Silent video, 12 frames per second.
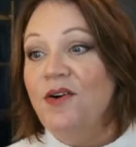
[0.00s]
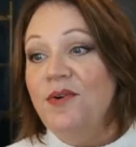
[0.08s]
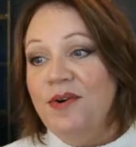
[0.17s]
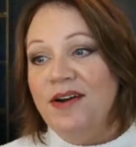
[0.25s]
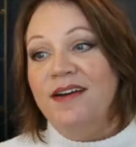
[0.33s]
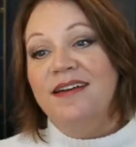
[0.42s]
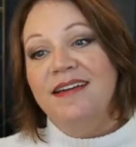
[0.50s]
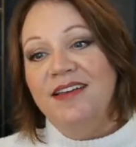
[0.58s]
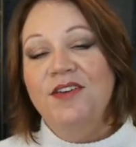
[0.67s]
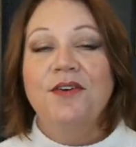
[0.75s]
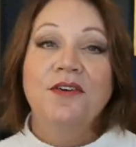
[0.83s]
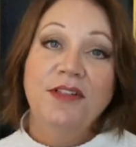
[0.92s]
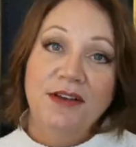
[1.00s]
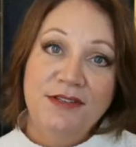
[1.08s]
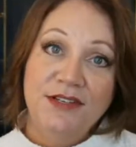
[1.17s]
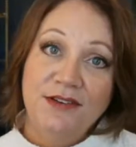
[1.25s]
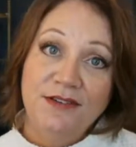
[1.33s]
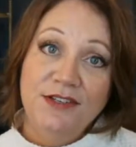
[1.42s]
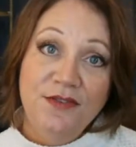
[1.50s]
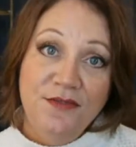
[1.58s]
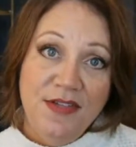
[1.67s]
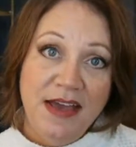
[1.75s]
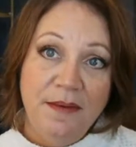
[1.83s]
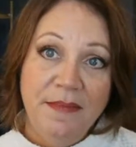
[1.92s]
or you're closer to
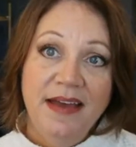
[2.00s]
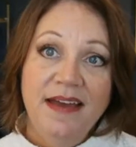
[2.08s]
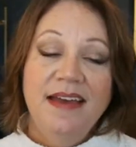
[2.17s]
them.